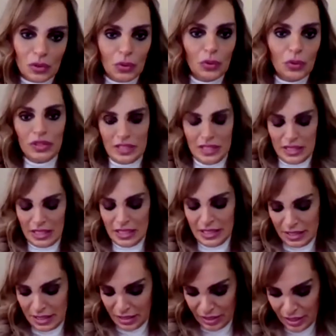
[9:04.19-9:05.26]
All these things
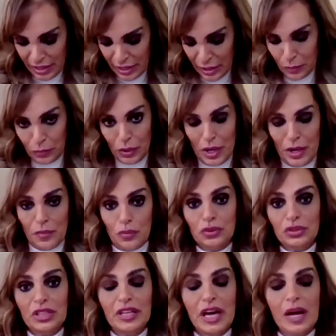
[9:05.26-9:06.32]
is really
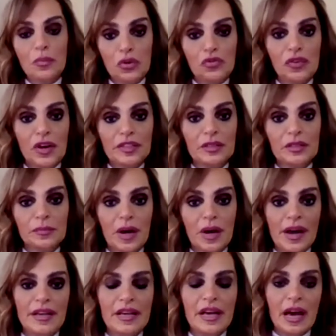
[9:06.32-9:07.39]
important and provided
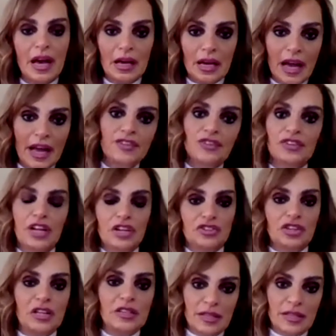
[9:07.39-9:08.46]
by
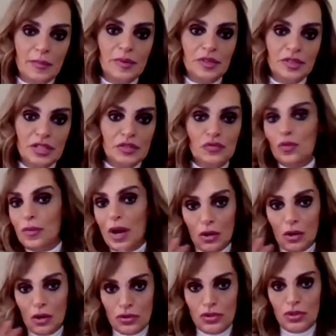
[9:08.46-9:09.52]
international celebrities from
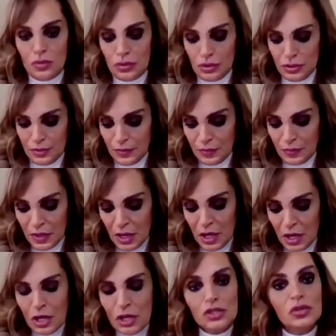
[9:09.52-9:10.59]
across the world.
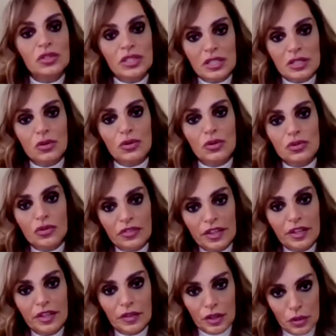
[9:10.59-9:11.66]
So this is also
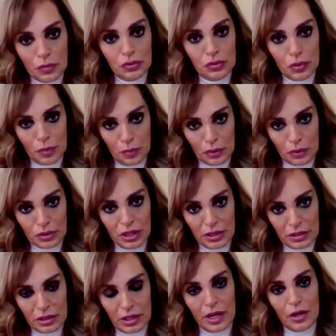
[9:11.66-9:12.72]
very, very
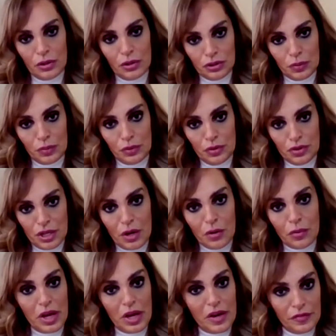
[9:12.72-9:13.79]
important contribution,
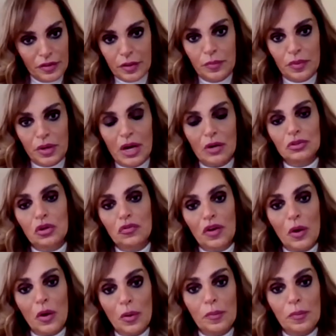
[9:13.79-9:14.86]
and we are very proud of
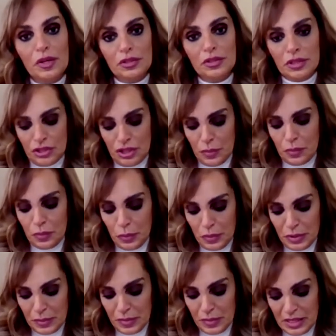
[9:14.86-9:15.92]
our partnership
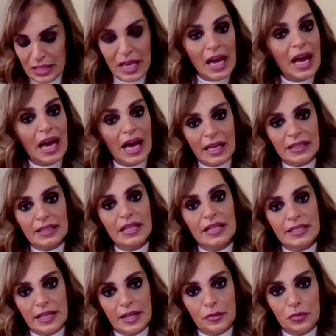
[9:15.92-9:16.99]
with media and
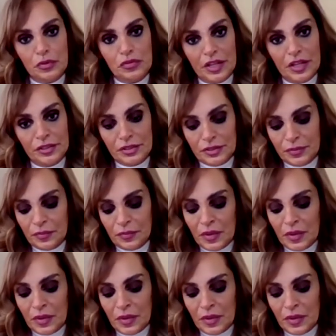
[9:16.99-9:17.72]
healthcare providers.